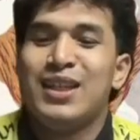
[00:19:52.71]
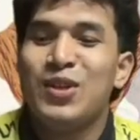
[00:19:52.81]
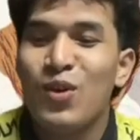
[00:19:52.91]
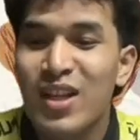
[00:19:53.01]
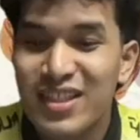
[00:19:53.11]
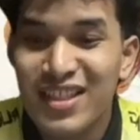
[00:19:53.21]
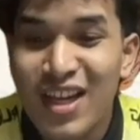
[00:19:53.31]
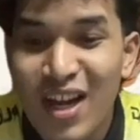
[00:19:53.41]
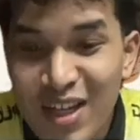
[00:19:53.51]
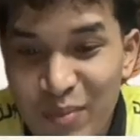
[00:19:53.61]
Knowledge is
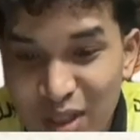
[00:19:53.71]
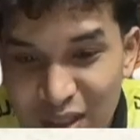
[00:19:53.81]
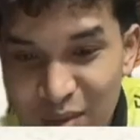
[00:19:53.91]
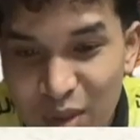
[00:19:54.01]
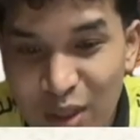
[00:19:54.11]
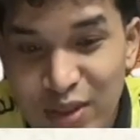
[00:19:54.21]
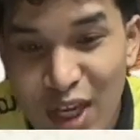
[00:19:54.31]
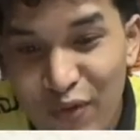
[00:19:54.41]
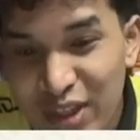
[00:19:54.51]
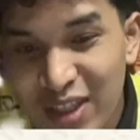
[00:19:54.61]
unlimited because
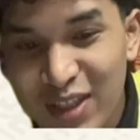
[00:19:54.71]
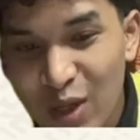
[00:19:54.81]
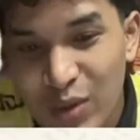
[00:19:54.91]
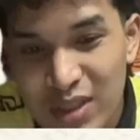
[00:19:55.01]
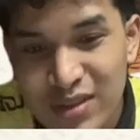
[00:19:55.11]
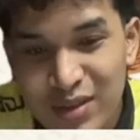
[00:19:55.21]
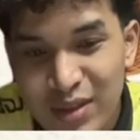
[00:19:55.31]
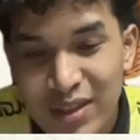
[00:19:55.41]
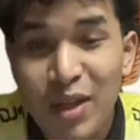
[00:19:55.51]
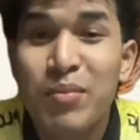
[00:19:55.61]
everything around us
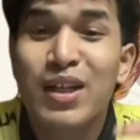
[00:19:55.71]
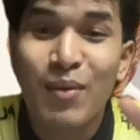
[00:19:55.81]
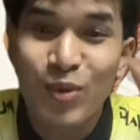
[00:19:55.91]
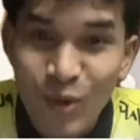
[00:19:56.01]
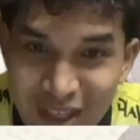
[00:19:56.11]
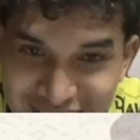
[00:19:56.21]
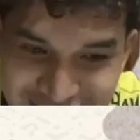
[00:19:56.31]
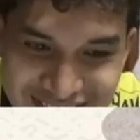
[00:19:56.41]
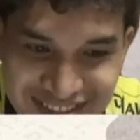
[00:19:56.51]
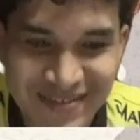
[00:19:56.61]
can become knowledge.
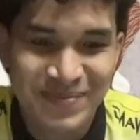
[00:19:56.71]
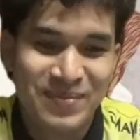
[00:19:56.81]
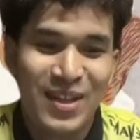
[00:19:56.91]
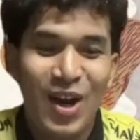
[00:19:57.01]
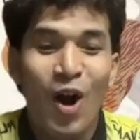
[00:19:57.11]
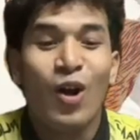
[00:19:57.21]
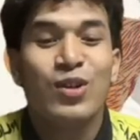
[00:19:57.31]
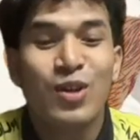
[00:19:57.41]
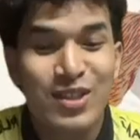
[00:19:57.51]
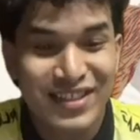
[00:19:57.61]
all
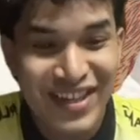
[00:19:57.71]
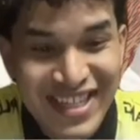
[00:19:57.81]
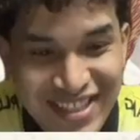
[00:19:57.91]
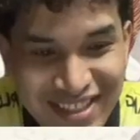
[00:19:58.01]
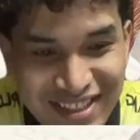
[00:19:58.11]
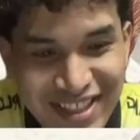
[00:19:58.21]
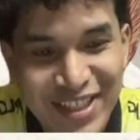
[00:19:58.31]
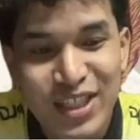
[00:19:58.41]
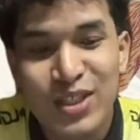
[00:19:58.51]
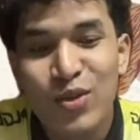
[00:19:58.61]
God's creation in
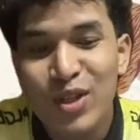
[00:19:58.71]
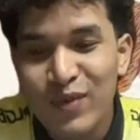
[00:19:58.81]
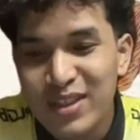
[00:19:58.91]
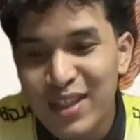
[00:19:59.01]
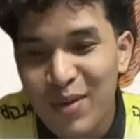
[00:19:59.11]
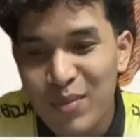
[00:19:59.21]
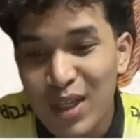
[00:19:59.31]
this universe can be